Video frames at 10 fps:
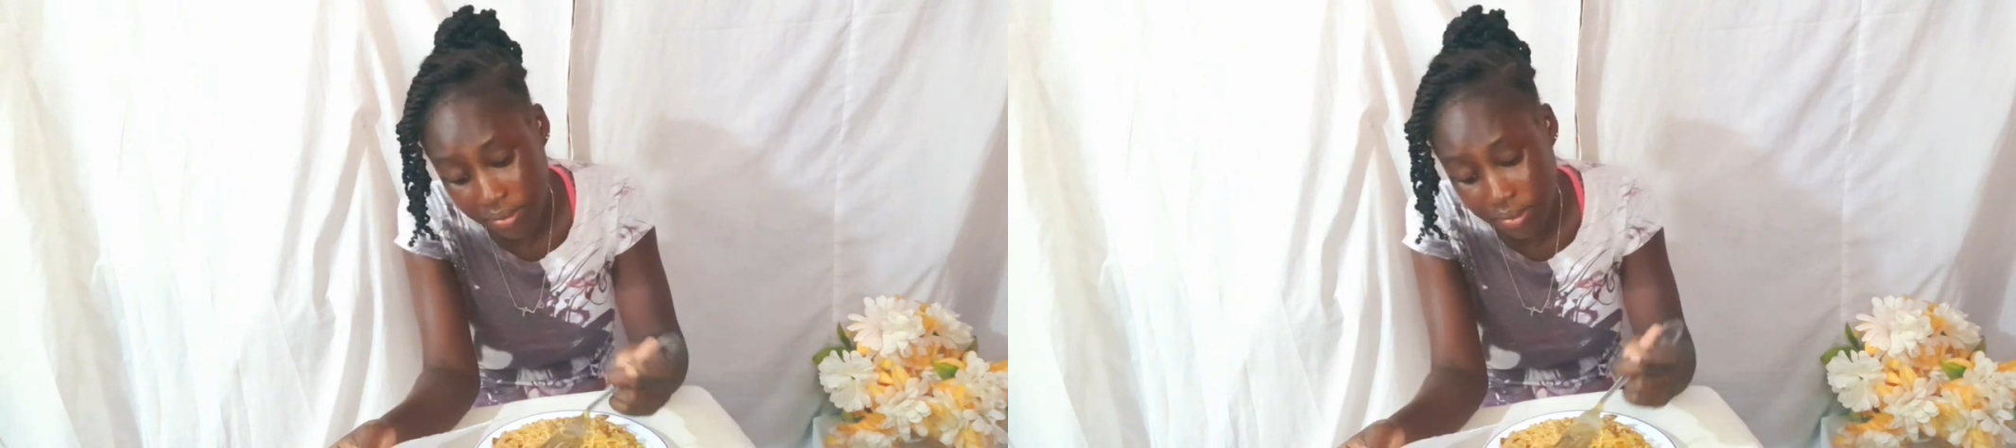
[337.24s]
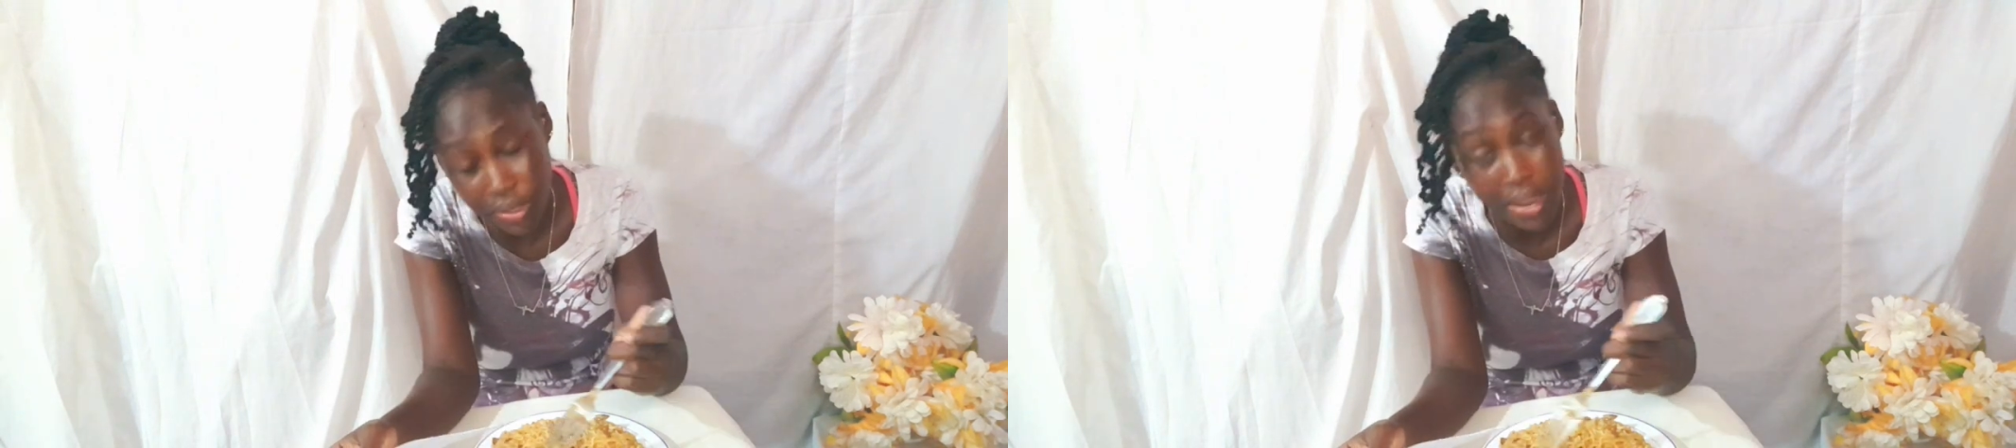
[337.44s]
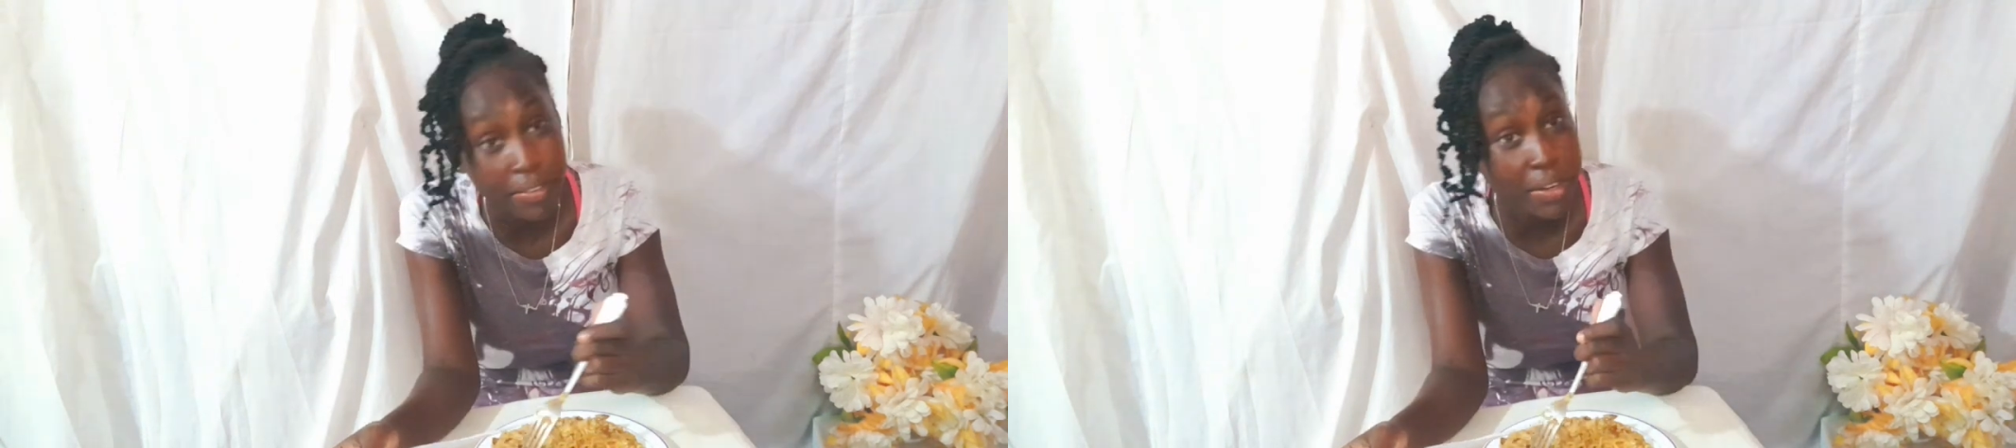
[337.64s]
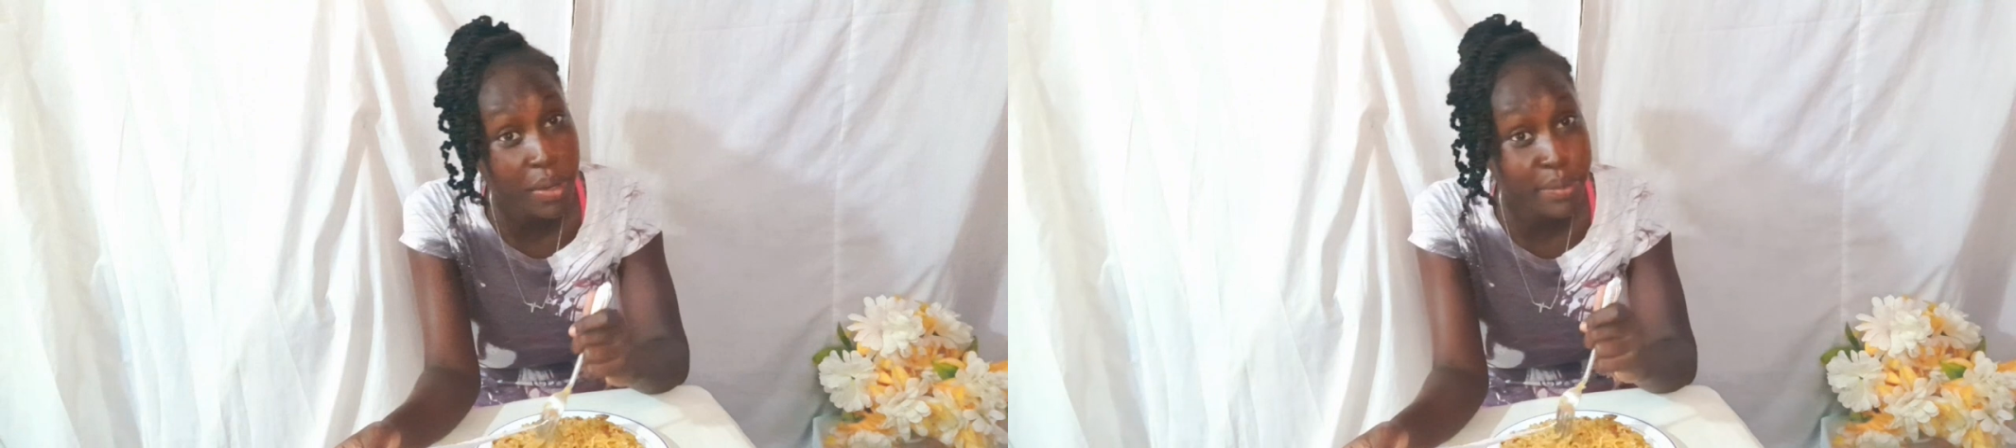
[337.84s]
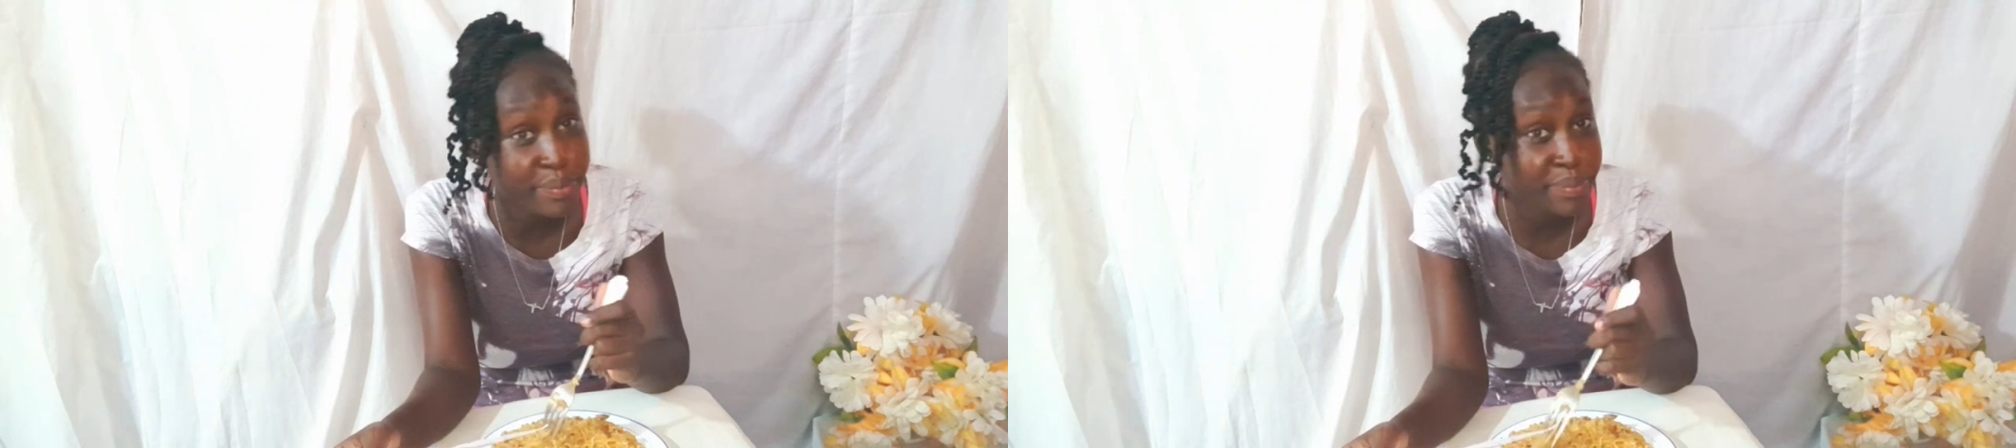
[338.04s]
You'll never
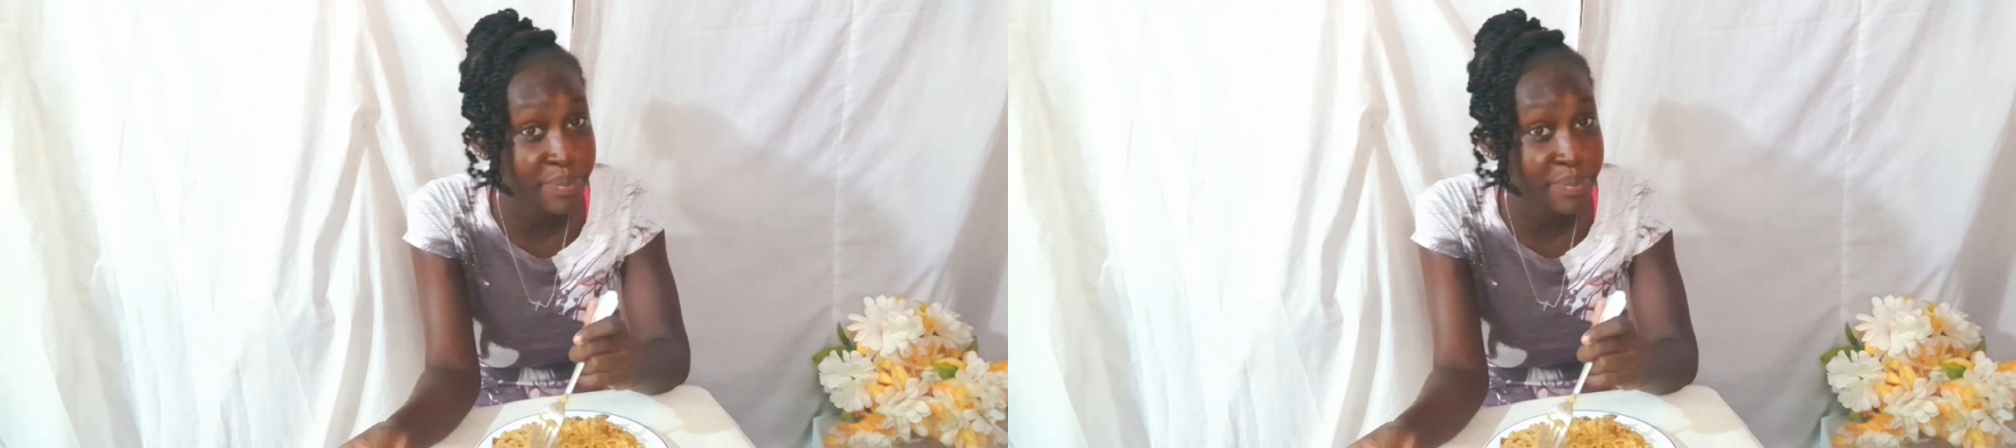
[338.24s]
know.